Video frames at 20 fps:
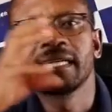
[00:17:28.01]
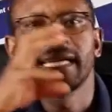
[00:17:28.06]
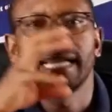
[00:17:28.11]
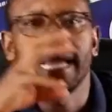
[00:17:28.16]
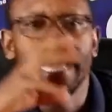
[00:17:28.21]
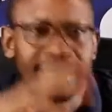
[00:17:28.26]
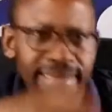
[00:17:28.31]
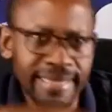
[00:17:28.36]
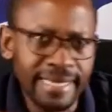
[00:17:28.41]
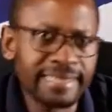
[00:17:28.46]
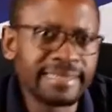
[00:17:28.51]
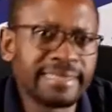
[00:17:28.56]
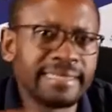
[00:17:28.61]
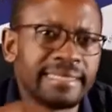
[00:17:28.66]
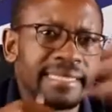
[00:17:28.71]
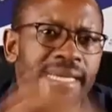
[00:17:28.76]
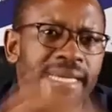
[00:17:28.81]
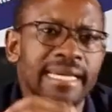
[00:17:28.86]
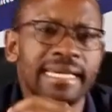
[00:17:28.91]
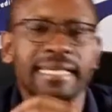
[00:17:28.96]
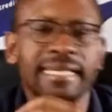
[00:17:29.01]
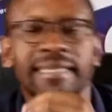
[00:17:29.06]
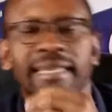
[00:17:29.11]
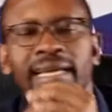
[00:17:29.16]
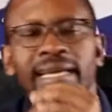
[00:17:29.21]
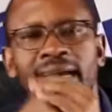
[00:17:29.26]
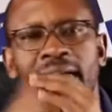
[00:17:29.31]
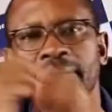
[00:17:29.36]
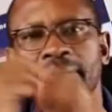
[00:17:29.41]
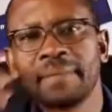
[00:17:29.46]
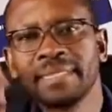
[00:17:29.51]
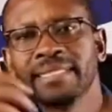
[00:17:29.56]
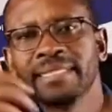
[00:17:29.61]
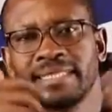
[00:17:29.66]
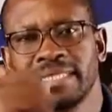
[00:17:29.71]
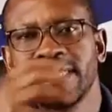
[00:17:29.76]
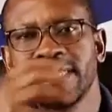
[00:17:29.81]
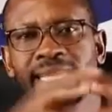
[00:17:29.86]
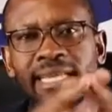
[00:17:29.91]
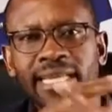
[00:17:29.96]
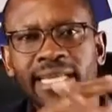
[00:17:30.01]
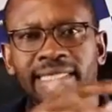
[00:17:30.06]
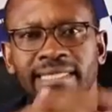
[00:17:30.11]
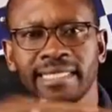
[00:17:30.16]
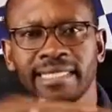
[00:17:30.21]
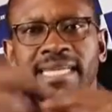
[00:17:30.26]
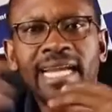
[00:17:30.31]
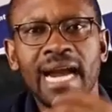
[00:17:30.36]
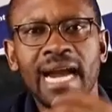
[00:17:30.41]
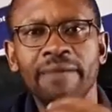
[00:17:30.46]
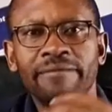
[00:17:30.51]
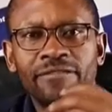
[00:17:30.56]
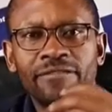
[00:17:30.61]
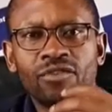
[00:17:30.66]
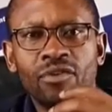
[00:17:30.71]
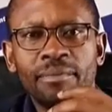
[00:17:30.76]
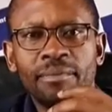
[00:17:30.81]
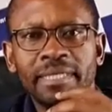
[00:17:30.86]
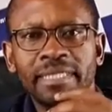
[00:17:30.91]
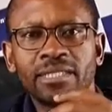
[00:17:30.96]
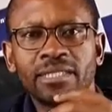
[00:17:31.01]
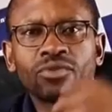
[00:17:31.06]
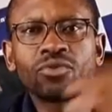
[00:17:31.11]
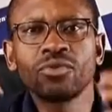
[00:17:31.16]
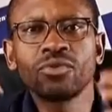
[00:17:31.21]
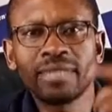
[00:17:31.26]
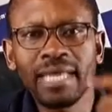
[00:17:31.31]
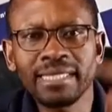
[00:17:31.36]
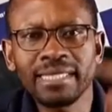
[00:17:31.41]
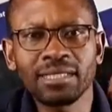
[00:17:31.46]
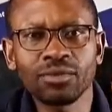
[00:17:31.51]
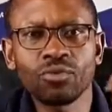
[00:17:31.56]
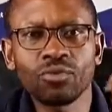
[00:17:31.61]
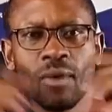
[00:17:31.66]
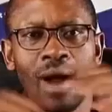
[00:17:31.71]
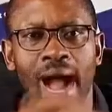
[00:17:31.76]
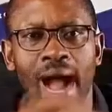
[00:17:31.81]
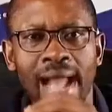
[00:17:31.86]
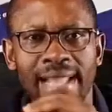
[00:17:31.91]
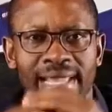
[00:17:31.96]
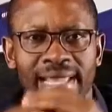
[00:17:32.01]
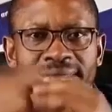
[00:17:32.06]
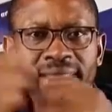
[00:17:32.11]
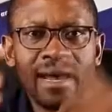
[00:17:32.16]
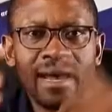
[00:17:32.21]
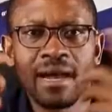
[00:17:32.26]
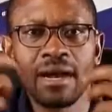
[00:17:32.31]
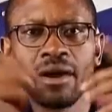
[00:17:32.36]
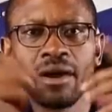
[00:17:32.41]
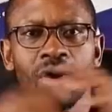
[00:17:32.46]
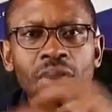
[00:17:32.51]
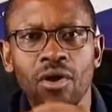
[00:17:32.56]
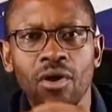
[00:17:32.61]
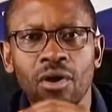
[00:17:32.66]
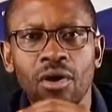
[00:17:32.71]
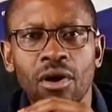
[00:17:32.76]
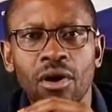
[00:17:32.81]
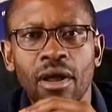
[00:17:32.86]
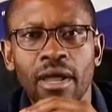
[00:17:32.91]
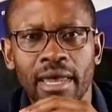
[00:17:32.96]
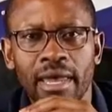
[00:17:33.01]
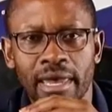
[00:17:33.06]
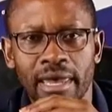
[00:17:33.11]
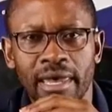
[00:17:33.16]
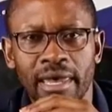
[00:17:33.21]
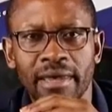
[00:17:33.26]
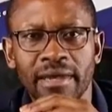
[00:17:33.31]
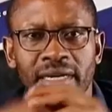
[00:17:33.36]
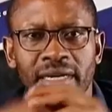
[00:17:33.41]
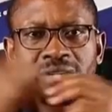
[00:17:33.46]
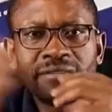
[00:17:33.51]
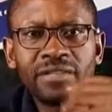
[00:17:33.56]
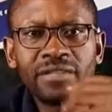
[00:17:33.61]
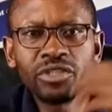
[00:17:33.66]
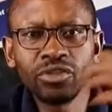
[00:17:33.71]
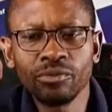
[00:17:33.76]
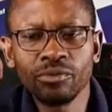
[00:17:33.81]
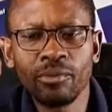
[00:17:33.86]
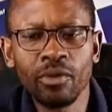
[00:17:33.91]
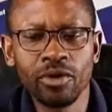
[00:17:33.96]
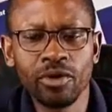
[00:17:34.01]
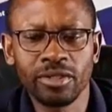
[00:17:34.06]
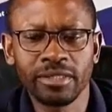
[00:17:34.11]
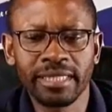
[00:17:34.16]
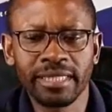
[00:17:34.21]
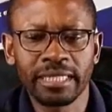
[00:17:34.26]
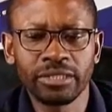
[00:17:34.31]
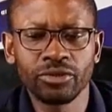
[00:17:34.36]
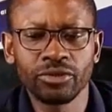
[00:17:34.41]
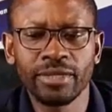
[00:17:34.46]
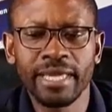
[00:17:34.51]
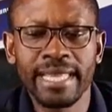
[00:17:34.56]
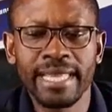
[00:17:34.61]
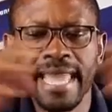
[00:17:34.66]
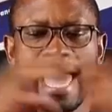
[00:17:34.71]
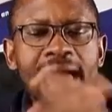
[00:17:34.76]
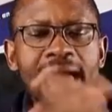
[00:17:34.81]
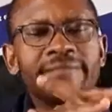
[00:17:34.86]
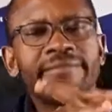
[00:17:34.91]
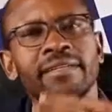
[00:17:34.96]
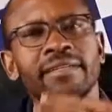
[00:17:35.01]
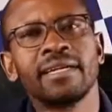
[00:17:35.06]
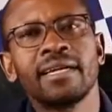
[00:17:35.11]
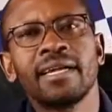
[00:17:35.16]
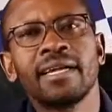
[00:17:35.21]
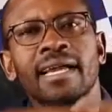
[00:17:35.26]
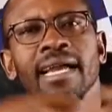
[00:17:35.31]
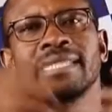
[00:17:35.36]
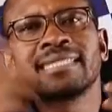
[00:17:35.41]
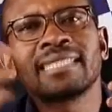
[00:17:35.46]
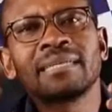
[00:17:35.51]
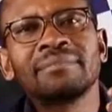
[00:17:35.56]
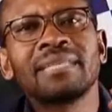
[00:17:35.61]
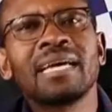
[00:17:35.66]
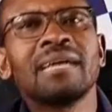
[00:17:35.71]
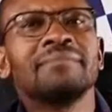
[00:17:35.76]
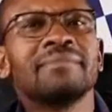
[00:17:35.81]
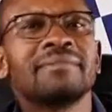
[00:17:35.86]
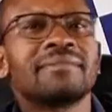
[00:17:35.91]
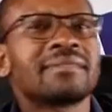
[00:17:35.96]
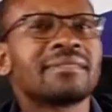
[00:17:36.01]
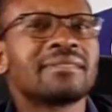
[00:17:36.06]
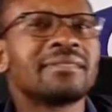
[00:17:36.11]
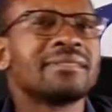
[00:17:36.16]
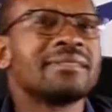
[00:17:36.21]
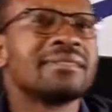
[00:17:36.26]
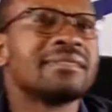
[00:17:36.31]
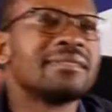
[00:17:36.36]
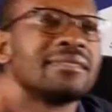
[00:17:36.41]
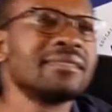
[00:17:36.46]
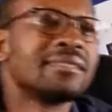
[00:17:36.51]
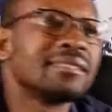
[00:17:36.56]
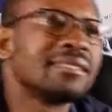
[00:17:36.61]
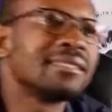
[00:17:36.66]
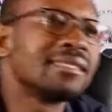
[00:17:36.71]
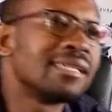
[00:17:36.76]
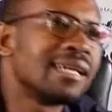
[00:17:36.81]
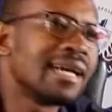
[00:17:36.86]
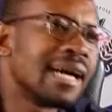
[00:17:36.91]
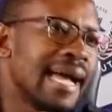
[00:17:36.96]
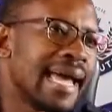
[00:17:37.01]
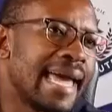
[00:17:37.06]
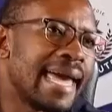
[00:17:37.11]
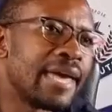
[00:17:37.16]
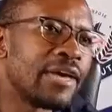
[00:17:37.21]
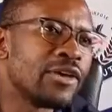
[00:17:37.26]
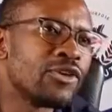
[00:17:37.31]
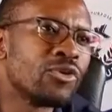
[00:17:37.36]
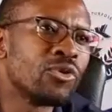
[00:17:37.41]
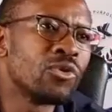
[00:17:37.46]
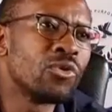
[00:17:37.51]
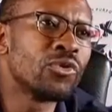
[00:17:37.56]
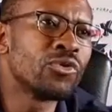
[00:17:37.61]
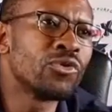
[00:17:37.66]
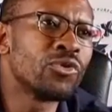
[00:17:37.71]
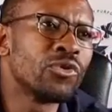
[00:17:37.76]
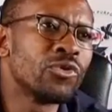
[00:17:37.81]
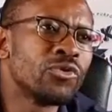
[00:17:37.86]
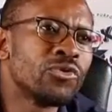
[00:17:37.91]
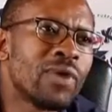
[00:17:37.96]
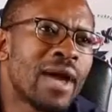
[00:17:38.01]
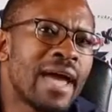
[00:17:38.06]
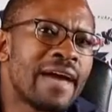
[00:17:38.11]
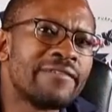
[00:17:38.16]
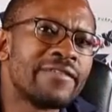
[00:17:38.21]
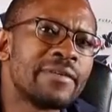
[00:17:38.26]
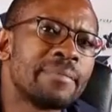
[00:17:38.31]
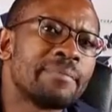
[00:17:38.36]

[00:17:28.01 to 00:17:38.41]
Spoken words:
and then the company generates income from it. So that's another revenue model that you can have. And sometimes you have a